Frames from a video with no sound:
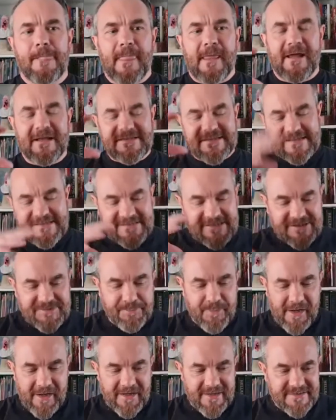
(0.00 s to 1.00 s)
It's
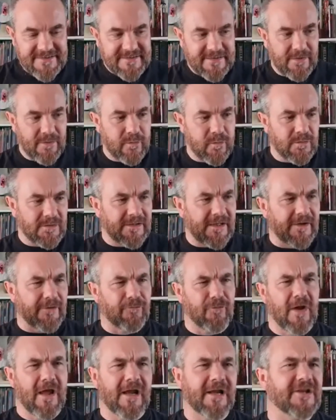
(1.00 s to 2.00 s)
interspersed with like
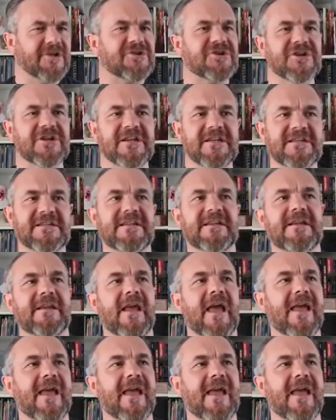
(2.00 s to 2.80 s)
really cheesy